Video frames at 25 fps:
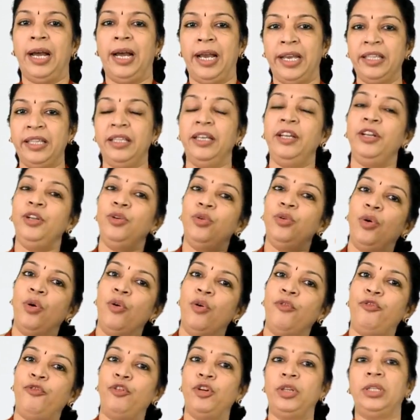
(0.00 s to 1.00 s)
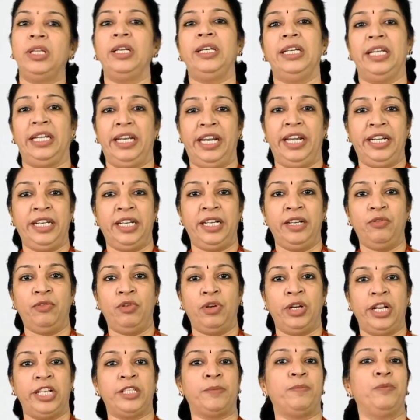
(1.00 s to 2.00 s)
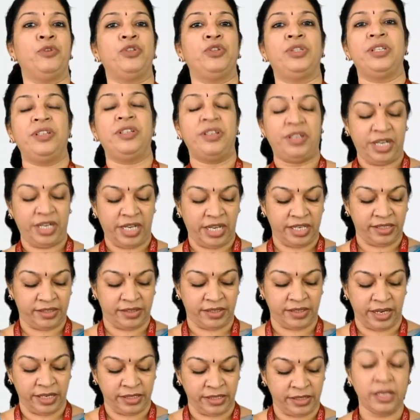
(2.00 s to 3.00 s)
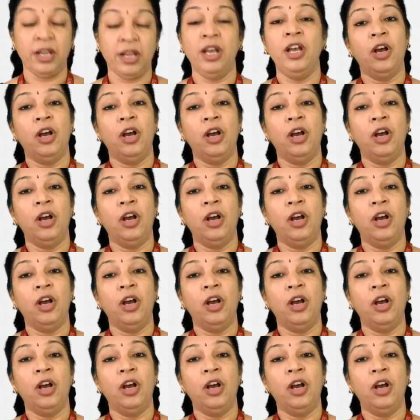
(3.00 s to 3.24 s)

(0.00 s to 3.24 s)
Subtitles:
either you go for the narrative or expository essays,